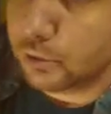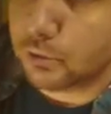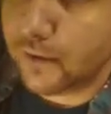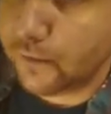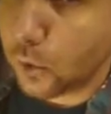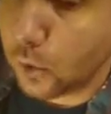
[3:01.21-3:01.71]

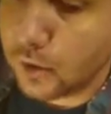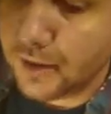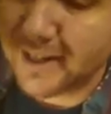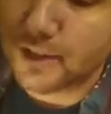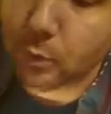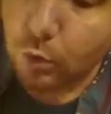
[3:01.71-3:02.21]
3, 4,
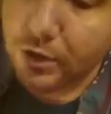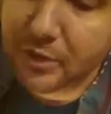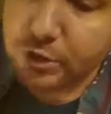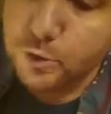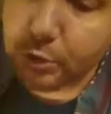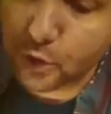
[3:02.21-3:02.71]
it's 1,
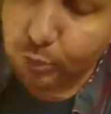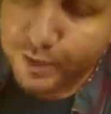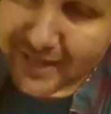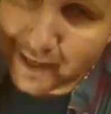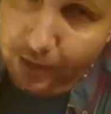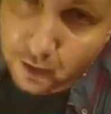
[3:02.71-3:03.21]
2, 3,
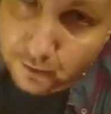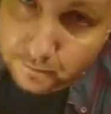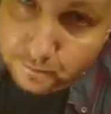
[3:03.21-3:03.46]
and a.